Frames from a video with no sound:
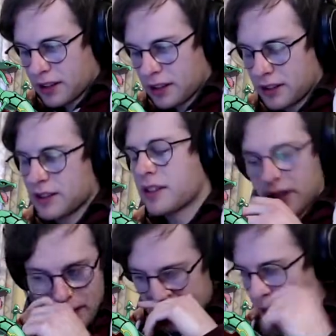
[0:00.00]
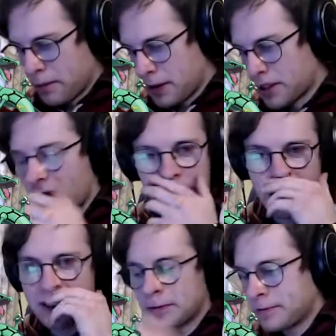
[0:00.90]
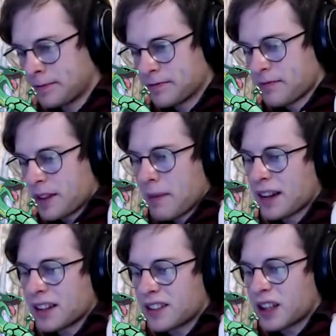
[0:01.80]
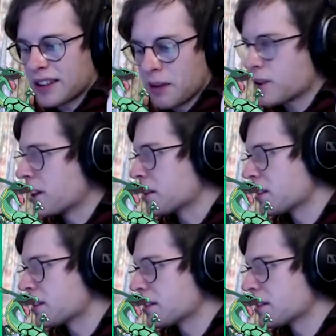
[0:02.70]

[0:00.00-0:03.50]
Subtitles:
so I could have had a shield advantage there,